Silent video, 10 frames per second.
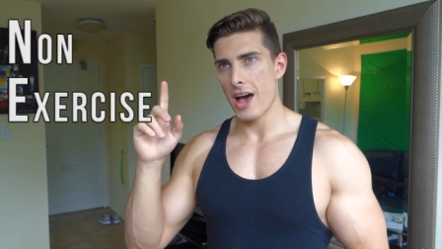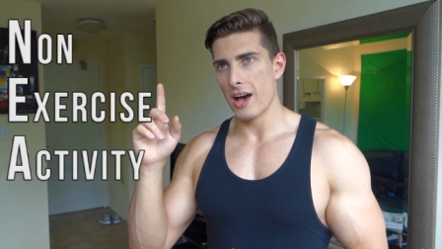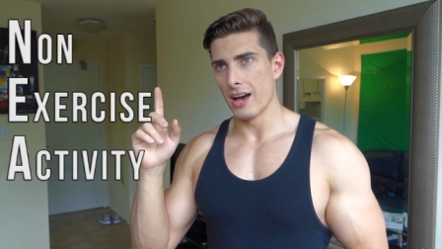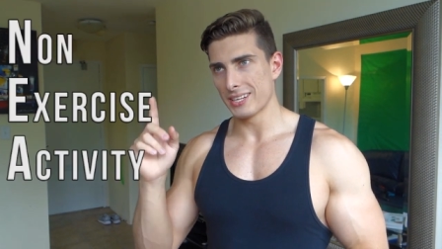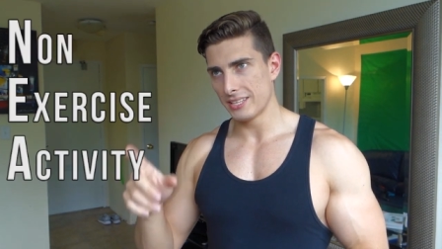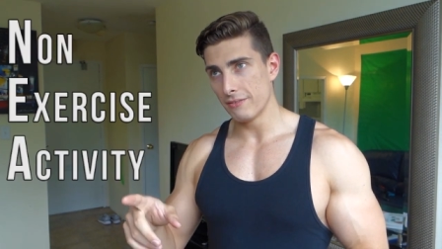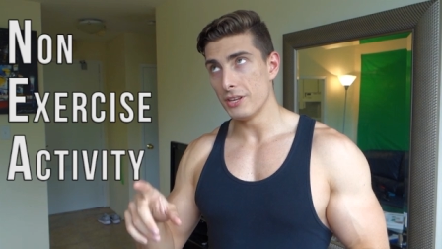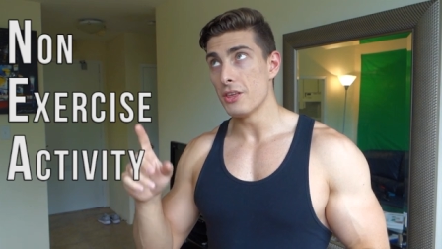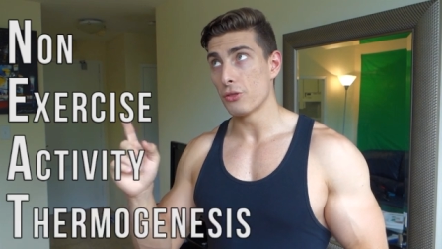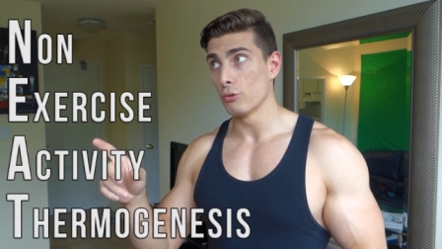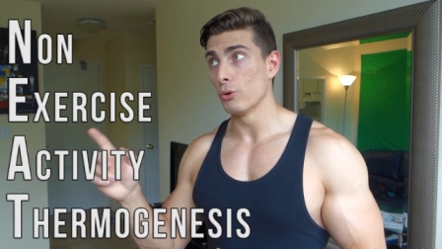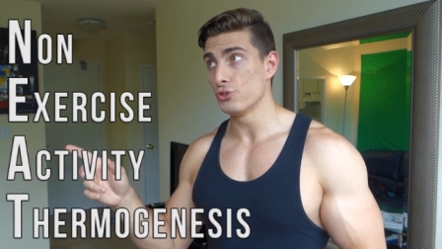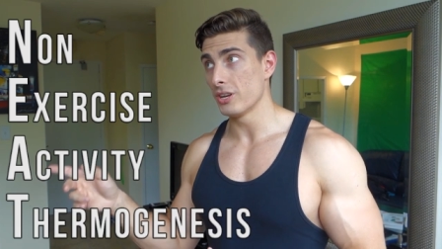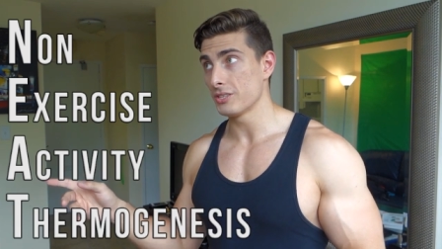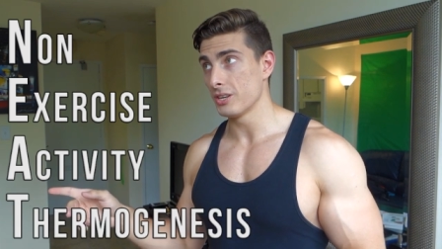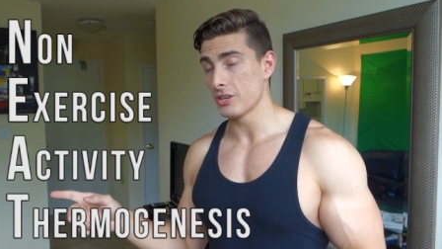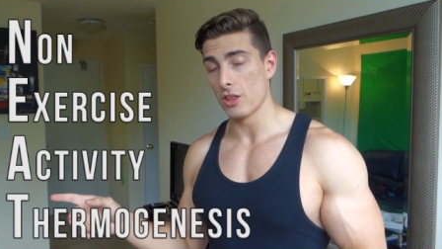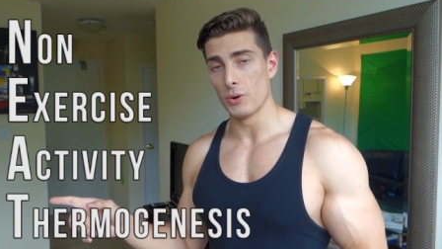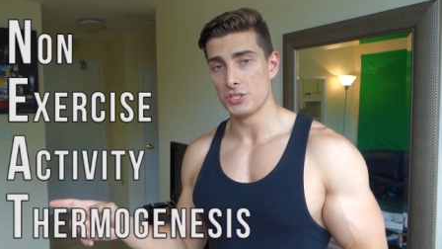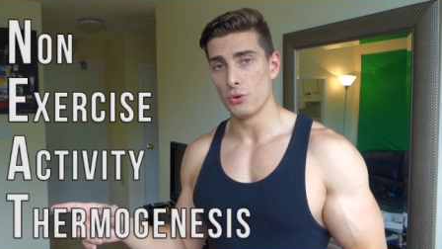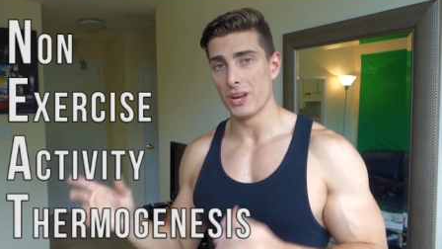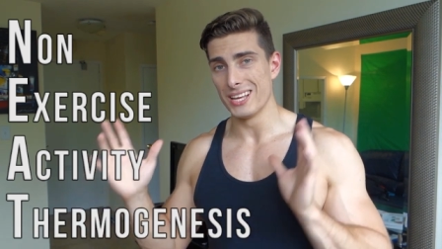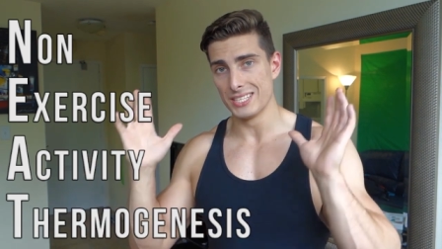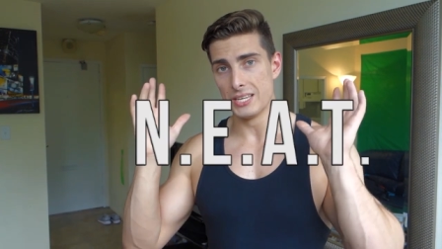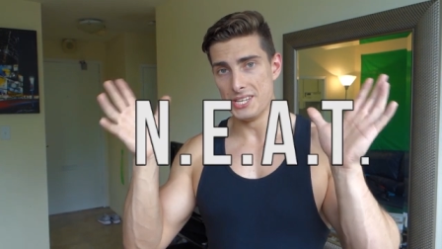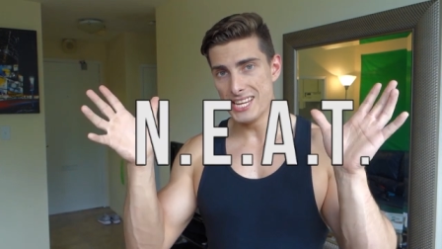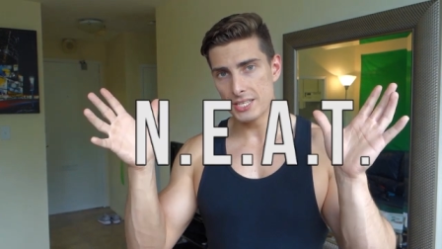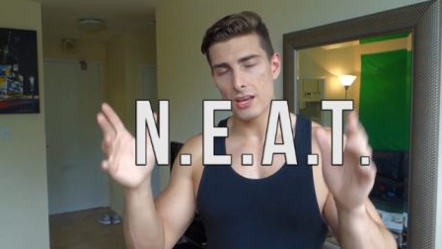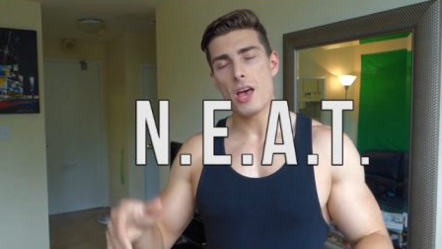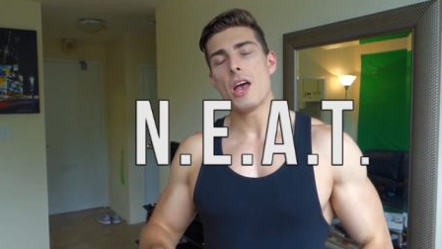activity thermogenesis, otherwise known as NEAT.